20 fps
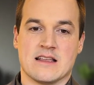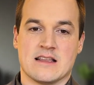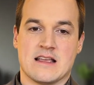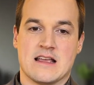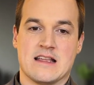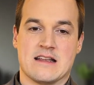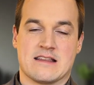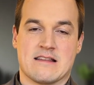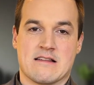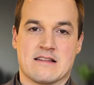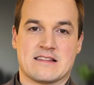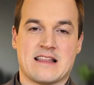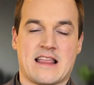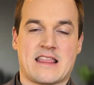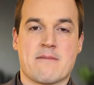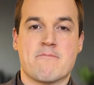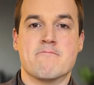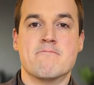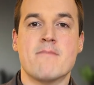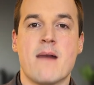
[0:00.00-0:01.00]
it's not
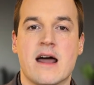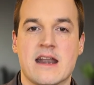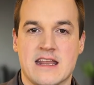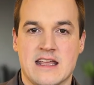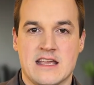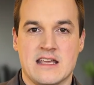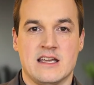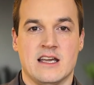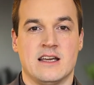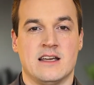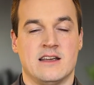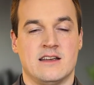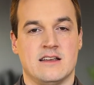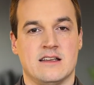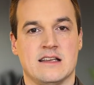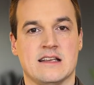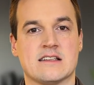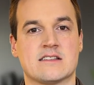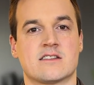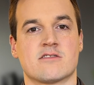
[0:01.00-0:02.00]
that money
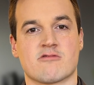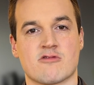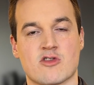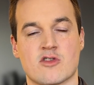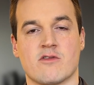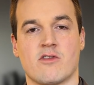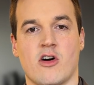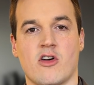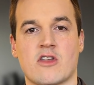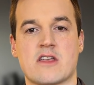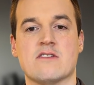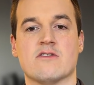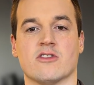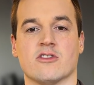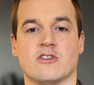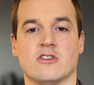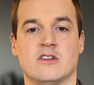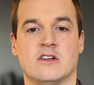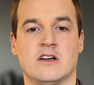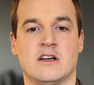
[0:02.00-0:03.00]
is the root of all
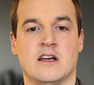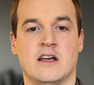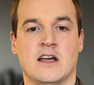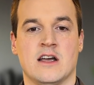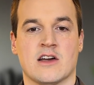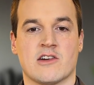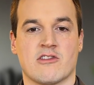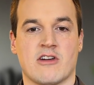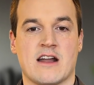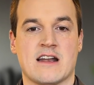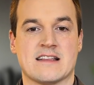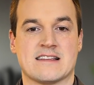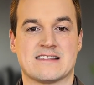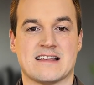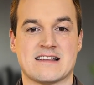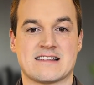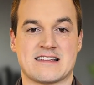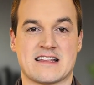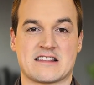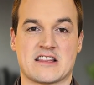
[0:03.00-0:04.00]
evil, right? It
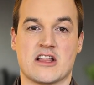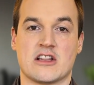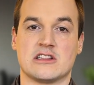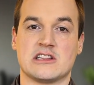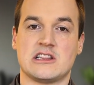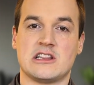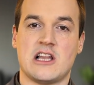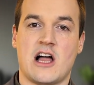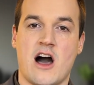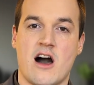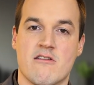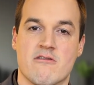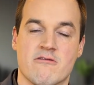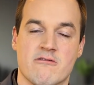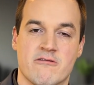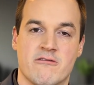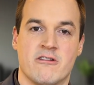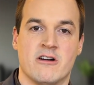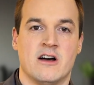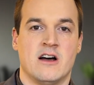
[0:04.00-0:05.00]
says that the
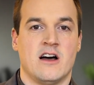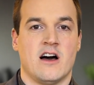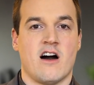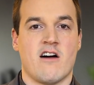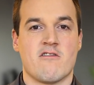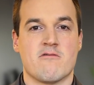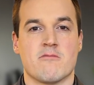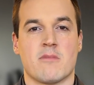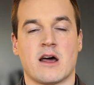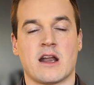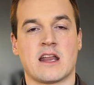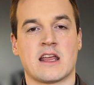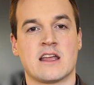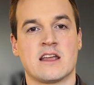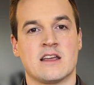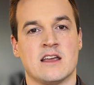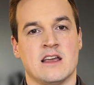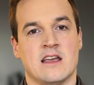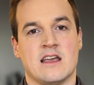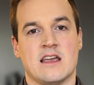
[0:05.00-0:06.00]
love of
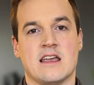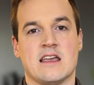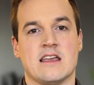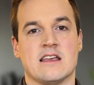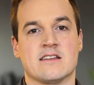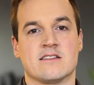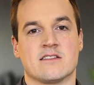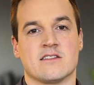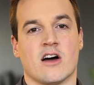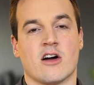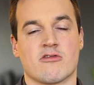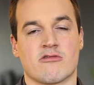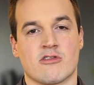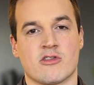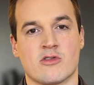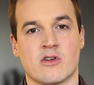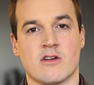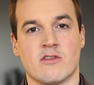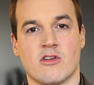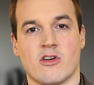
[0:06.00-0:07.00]
money is a
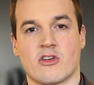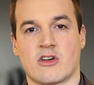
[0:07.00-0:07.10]
root of all